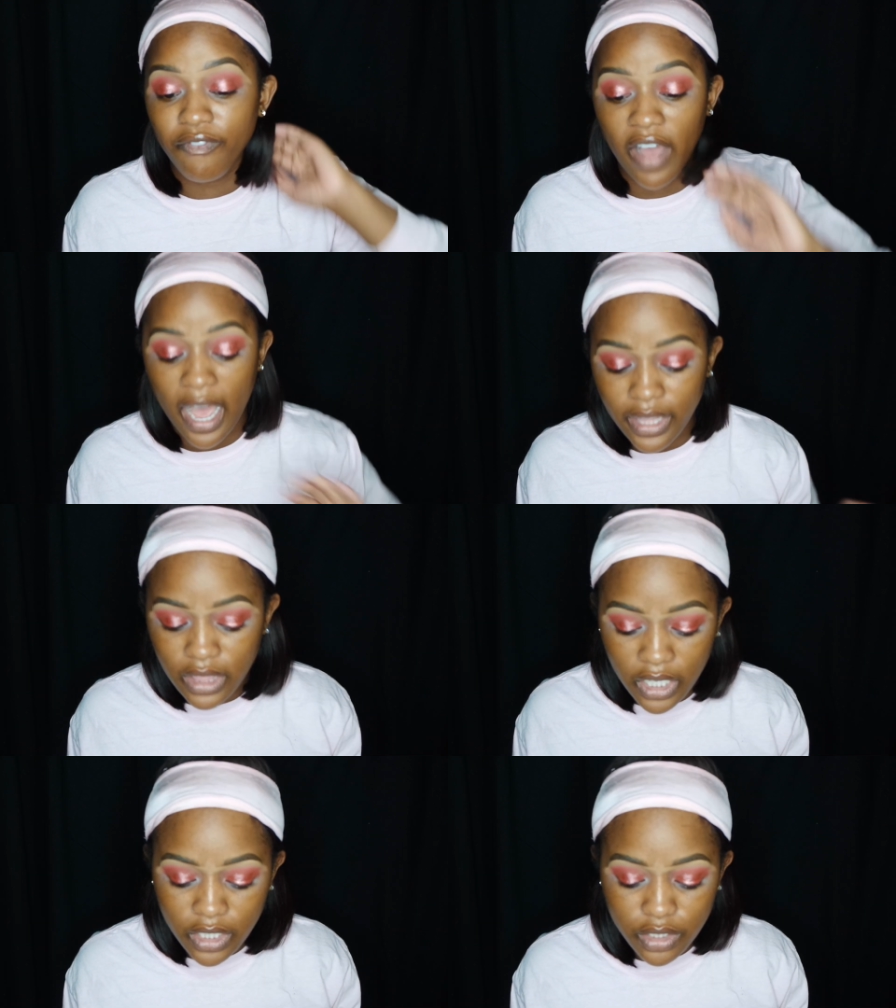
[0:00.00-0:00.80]

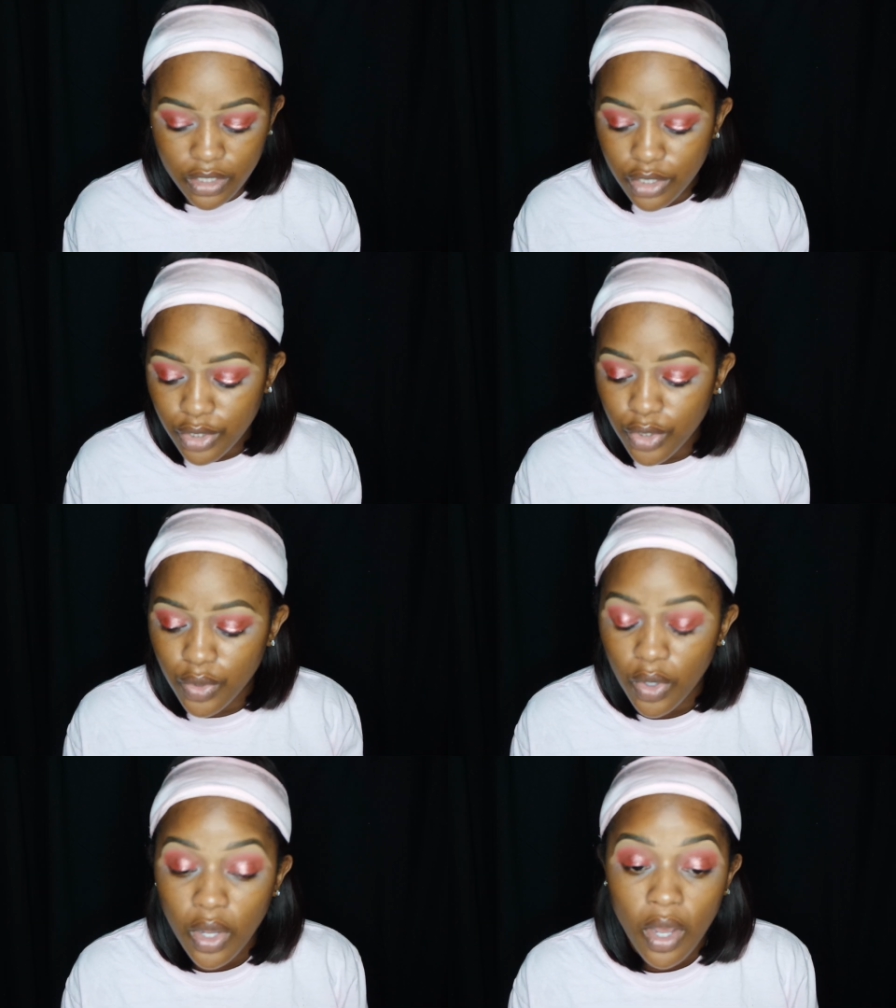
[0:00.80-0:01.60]
find things to
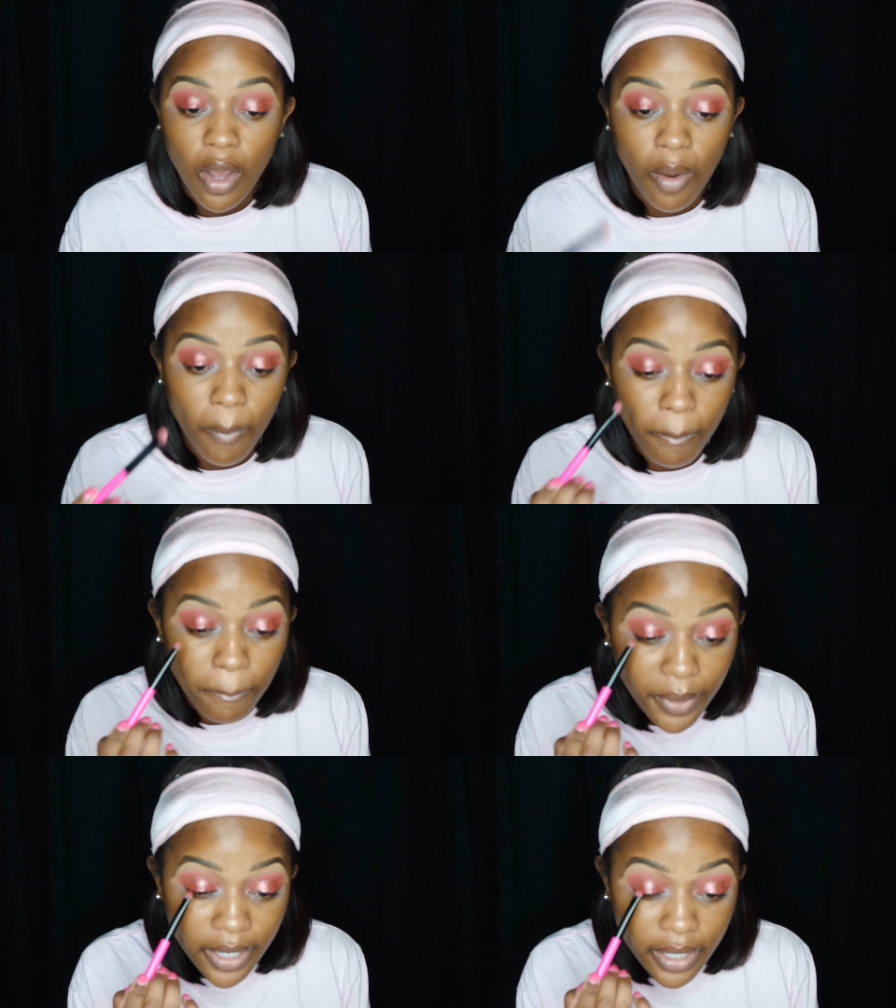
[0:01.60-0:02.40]
do,
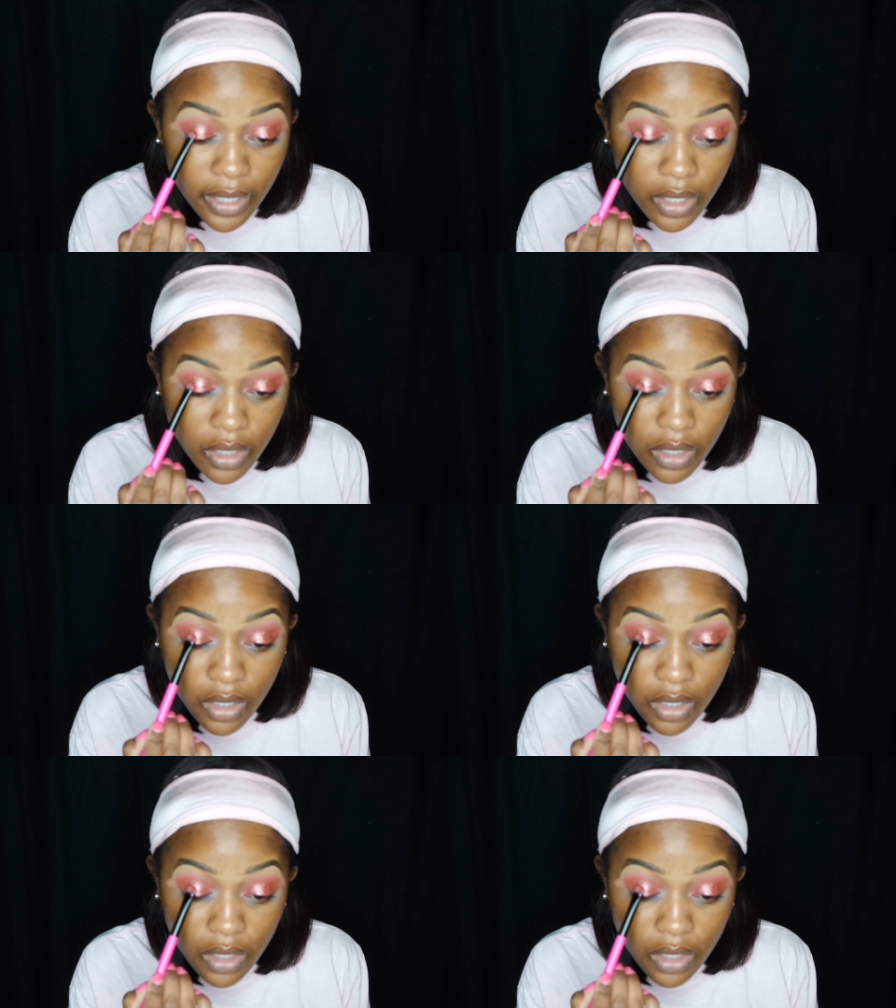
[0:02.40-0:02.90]
but